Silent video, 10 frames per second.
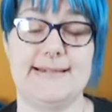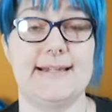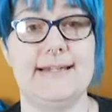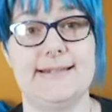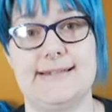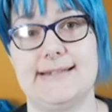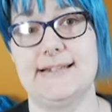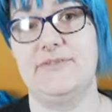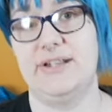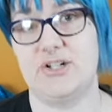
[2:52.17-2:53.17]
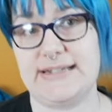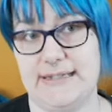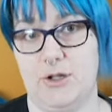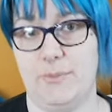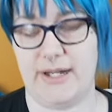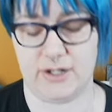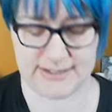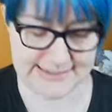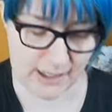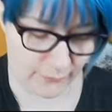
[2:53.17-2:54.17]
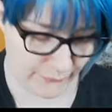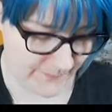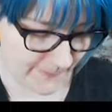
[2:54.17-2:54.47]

is living there single by herself.